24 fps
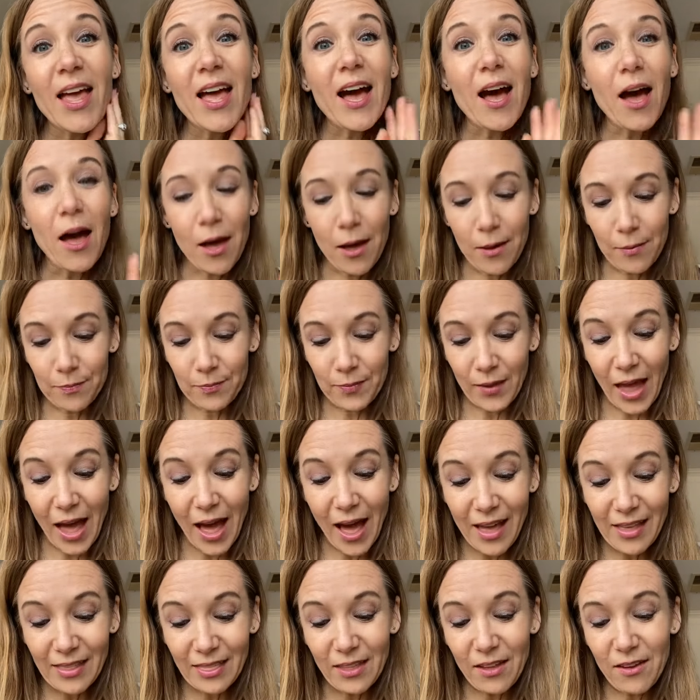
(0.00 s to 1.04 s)
Um,
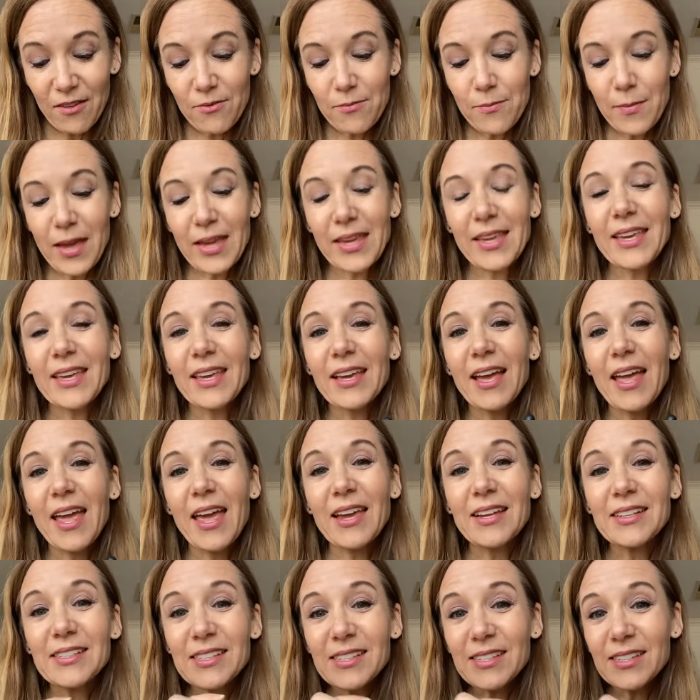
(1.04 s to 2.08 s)
I love making
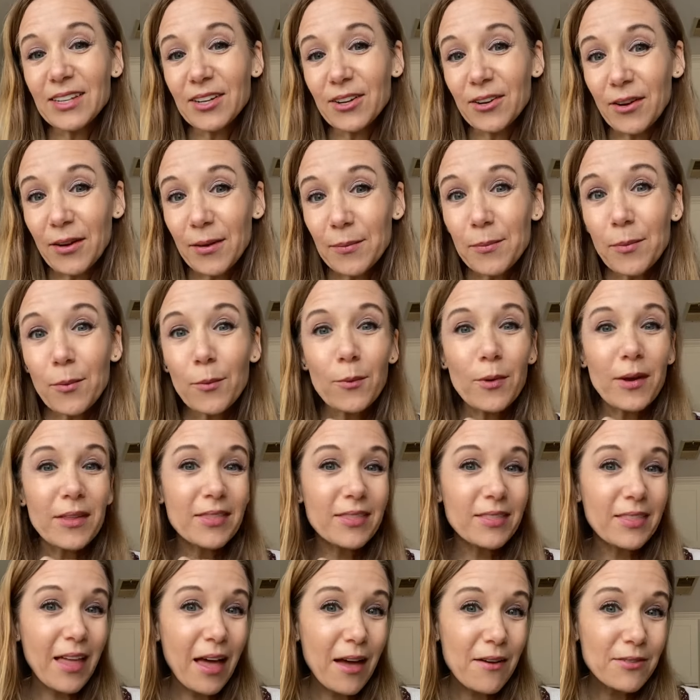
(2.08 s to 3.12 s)
a serum with
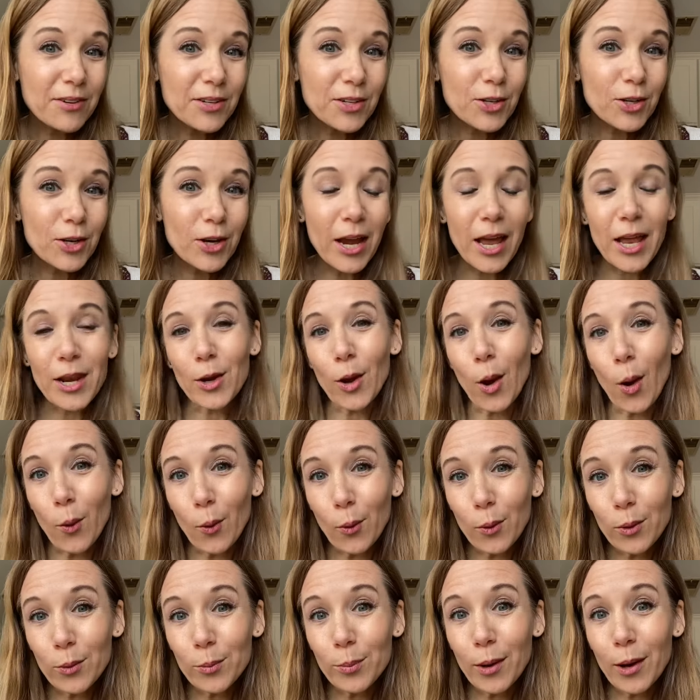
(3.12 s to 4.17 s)
lavender and
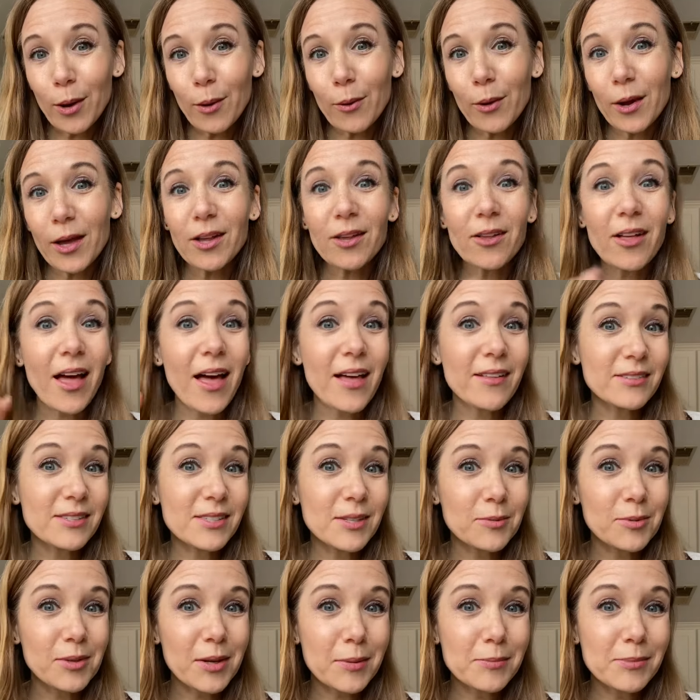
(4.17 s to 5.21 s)
jojoba oil, and
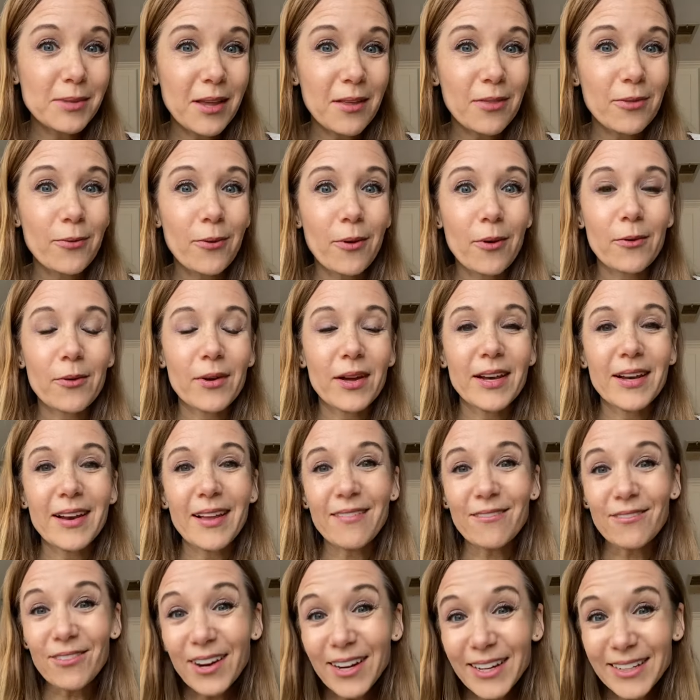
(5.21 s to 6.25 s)
sometimes I throw in
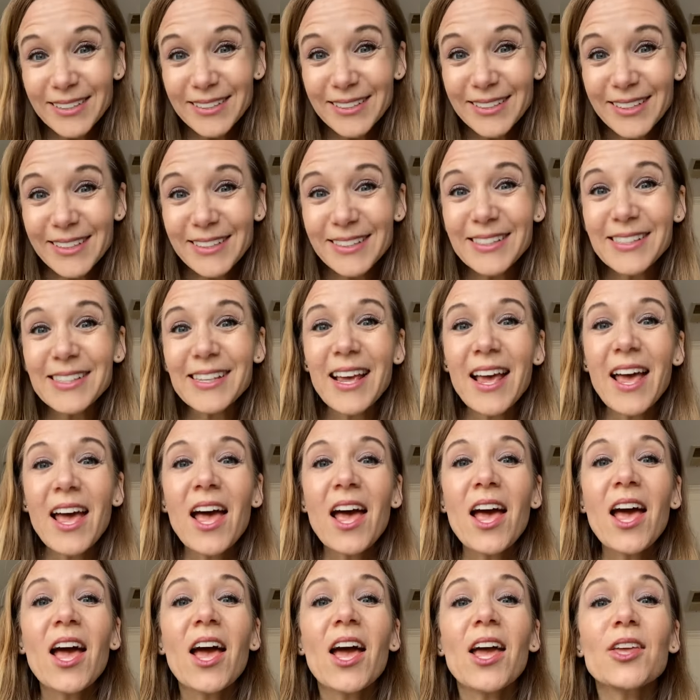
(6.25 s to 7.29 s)
frankincense.
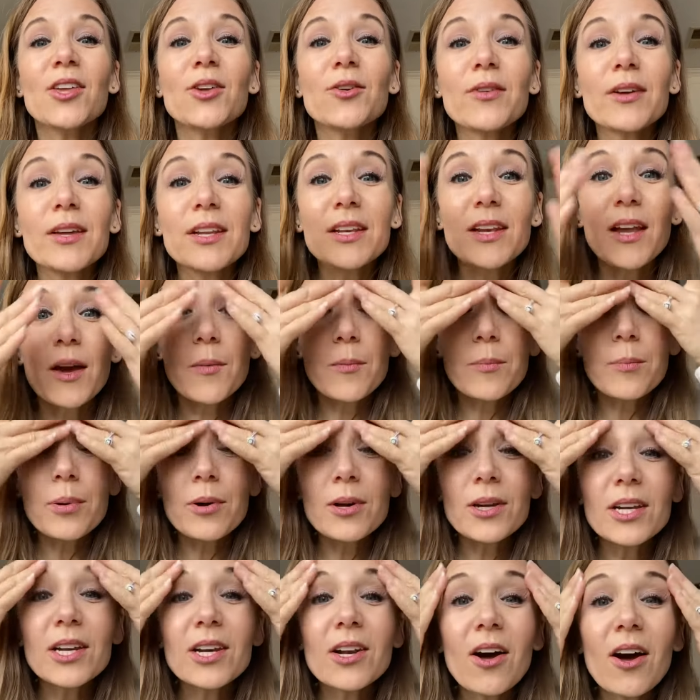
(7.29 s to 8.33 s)
You can
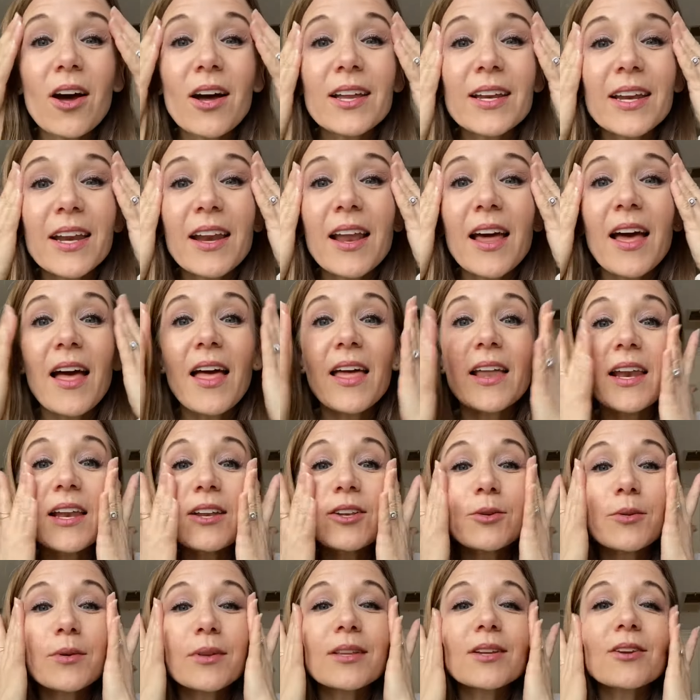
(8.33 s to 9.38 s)
put it on and
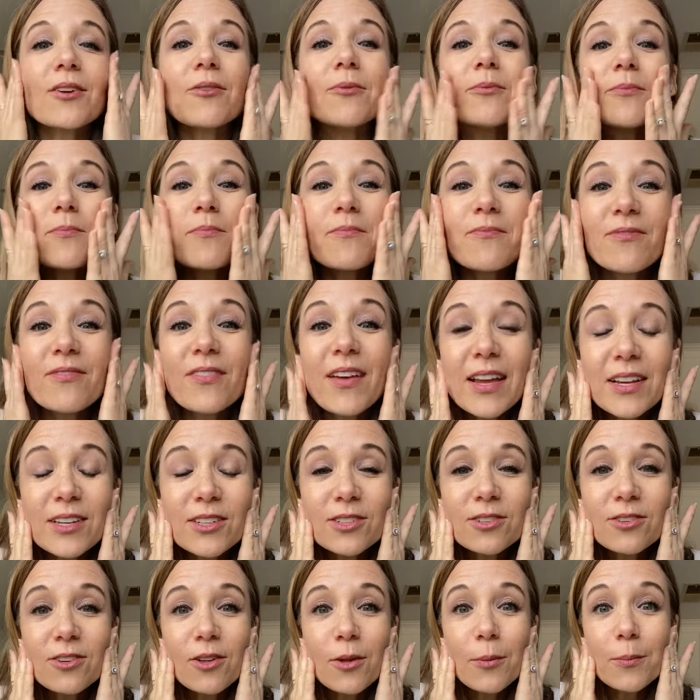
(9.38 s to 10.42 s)
do a little
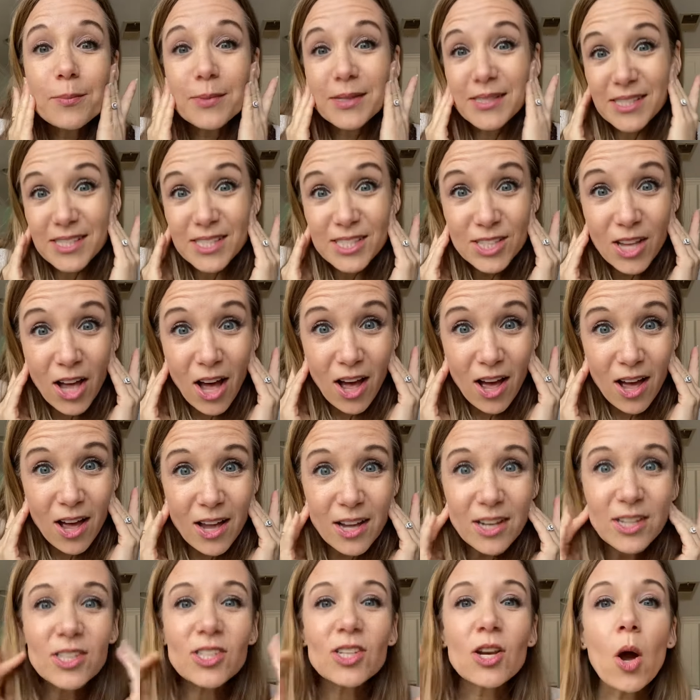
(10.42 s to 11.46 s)
facial
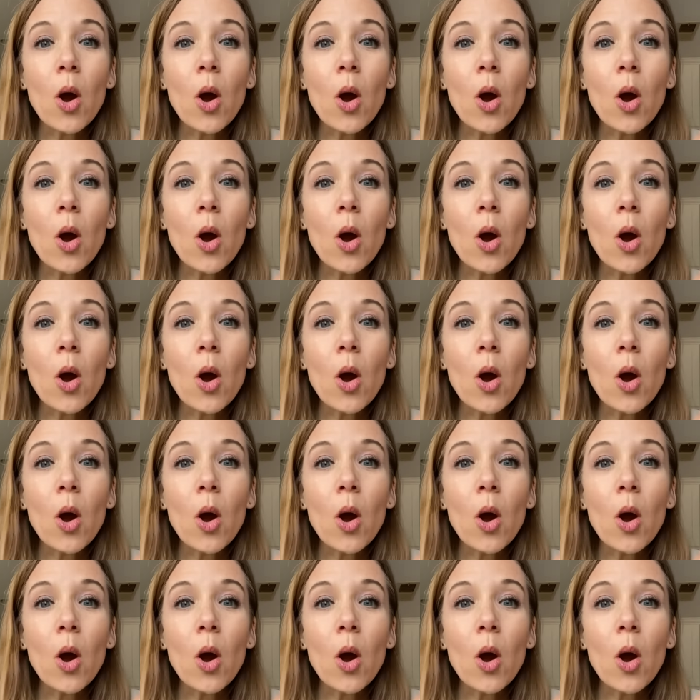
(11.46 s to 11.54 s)
massage